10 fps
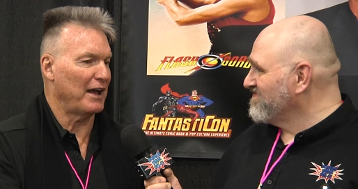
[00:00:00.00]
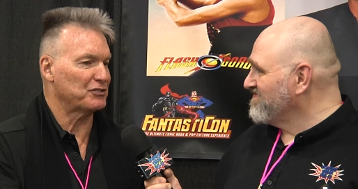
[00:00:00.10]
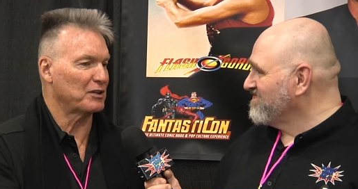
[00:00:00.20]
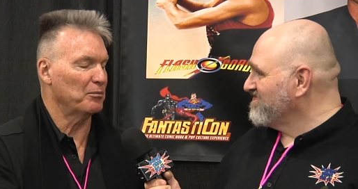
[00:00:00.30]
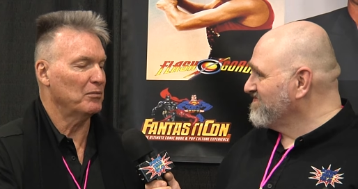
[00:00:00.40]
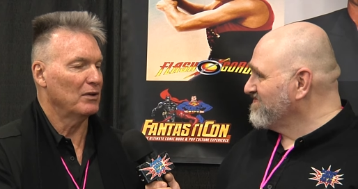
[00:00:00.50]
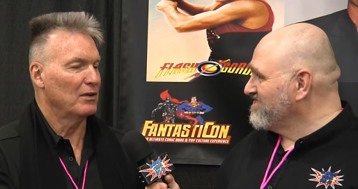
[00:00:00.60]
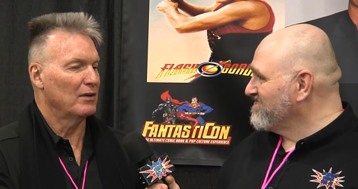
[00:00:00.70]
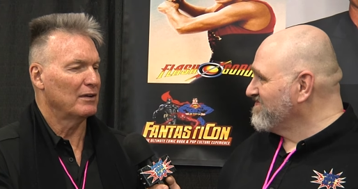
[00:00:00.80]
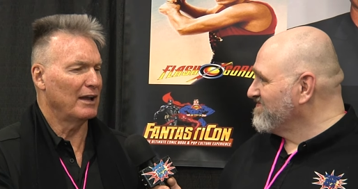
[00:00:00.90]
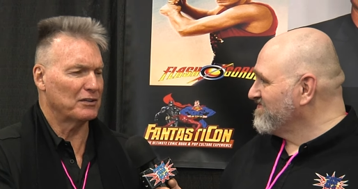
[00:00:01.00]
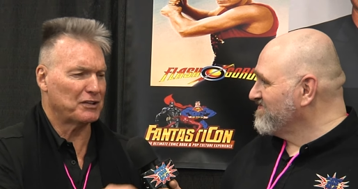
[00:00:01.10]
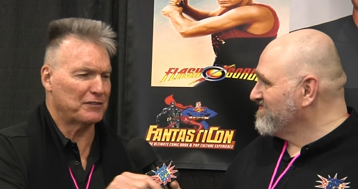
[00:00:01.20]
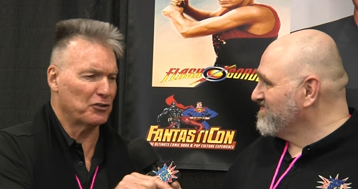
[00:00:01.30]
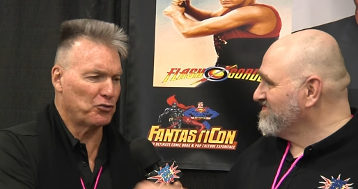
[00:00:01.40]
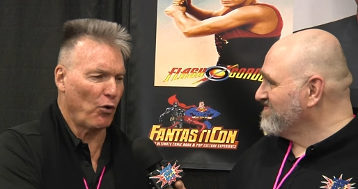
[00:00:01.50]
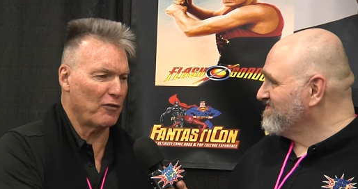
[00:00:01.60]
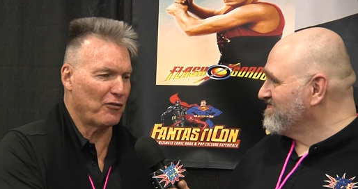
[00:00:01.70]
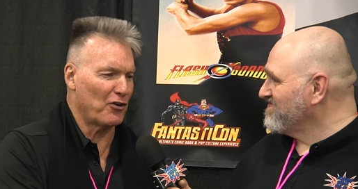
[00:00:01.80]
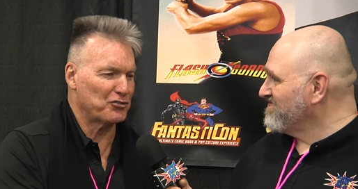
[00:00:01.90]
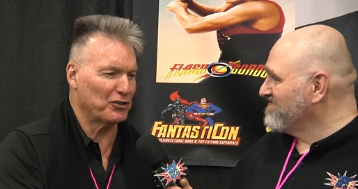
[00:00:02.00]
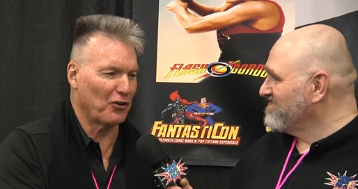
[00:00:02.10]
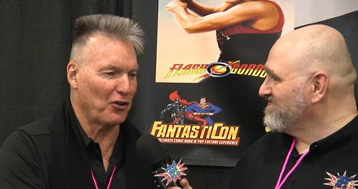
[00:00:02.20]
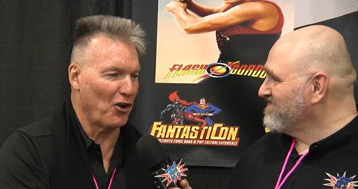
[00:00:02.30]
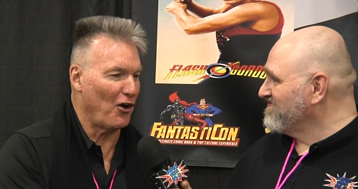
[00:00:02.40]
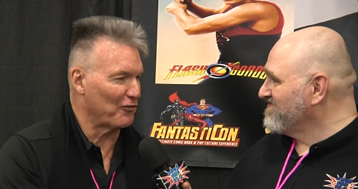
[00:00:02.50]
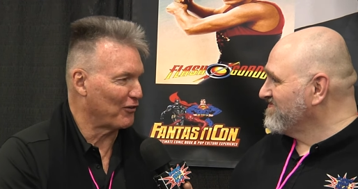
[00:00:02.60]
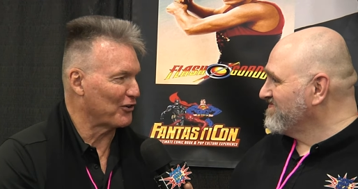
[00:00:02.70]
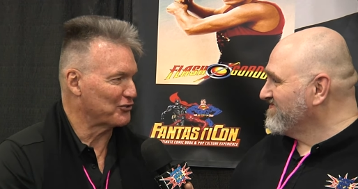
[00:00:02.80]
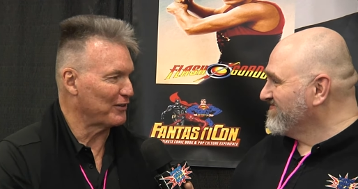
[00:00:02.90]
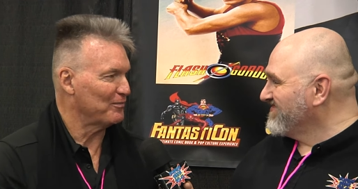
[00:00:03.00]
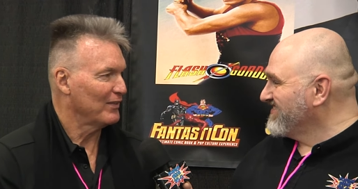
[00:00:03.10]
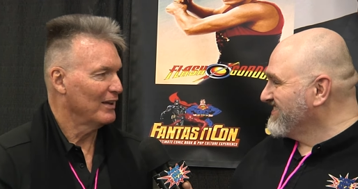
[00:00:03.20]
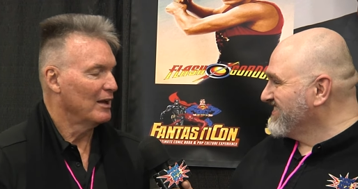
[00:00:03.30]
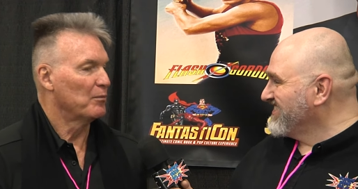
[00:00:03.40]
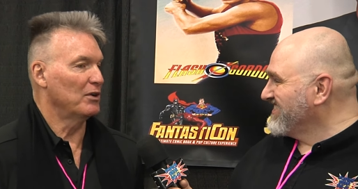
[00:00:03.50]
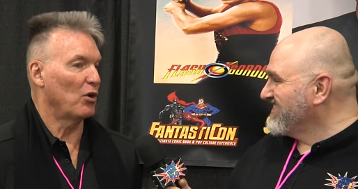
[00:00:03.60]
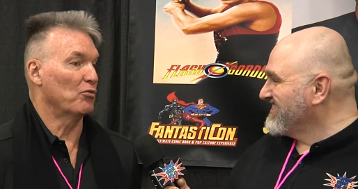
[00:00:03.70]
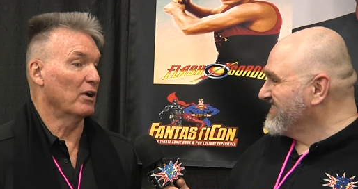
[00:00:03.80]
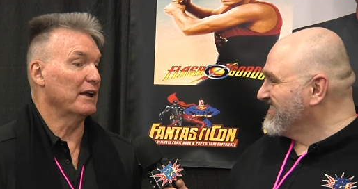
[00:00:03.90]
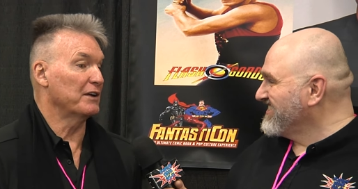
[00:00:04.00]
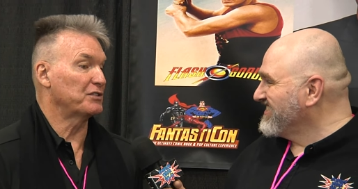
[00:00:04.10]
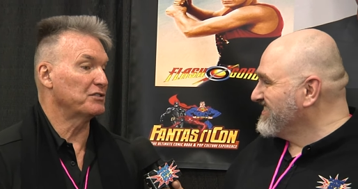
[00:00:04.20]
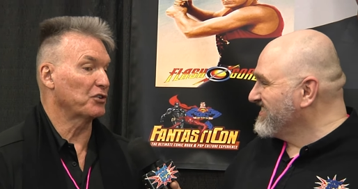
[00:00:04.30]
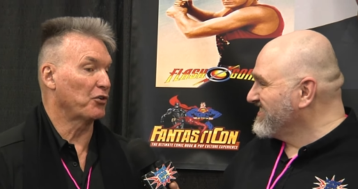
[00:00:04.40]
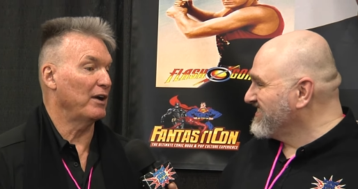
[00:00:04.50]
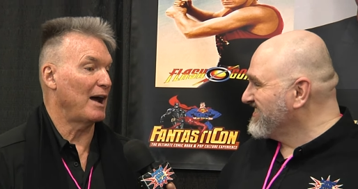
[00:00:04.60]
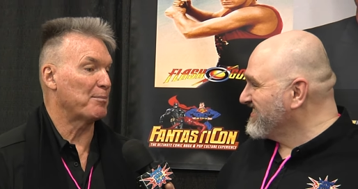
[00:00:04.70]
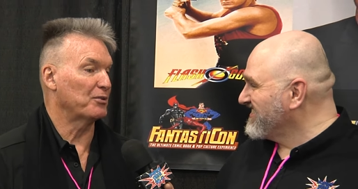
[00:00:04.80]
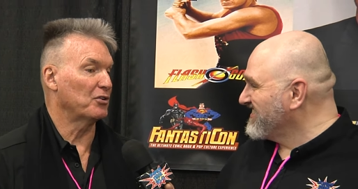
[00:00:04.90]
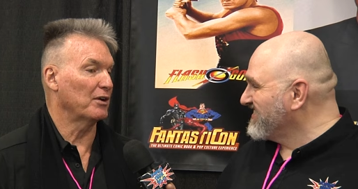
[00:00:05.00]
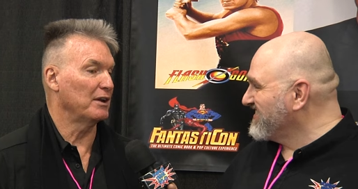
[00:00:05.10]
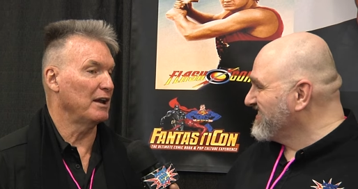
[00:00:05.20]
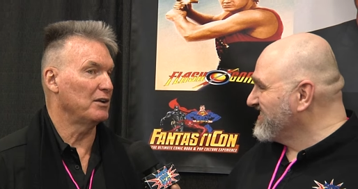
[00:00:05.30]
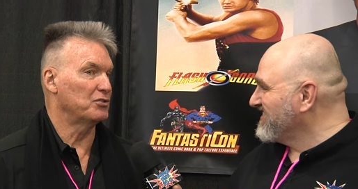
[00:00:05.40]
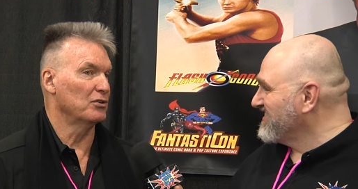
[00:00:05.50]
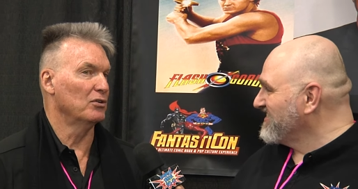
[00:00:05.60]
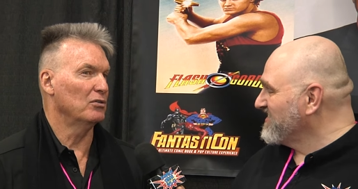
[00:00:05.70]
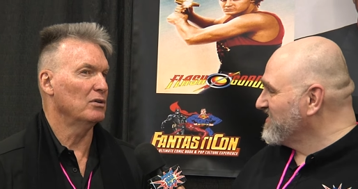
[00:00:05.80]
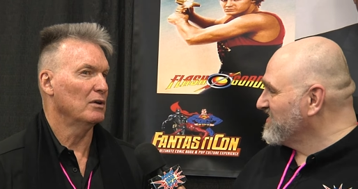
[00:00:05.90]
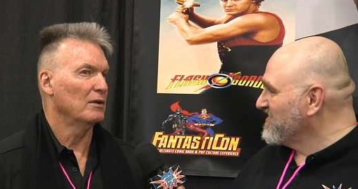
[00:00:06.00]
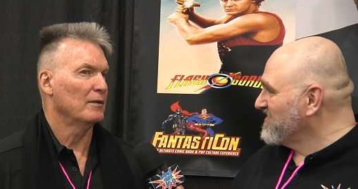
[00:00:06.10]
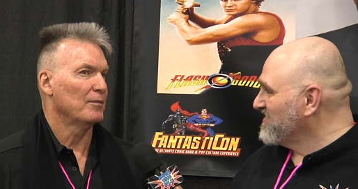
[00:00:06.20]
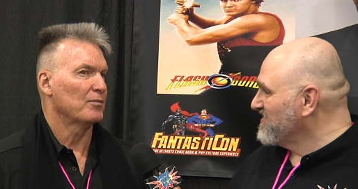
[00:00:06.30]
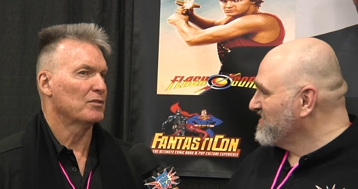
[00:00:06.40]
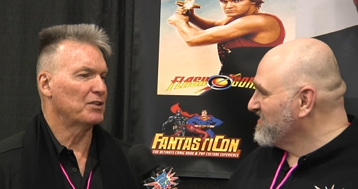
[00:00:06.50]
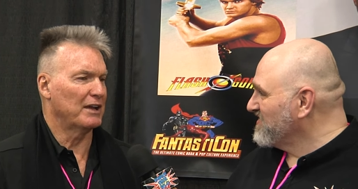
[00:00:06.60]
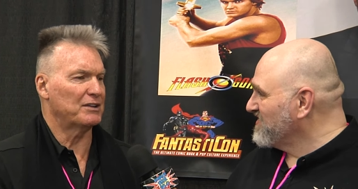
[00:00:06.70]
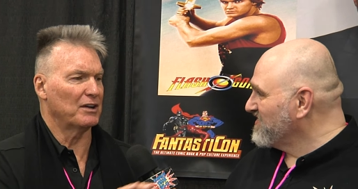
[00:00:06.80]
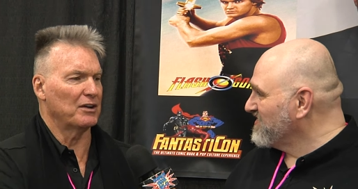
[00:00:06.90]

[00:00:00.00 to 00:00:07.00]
Speaker 1: ask them, now is it the short version or the long version? But no, it really is. It's a great opportunity to to get to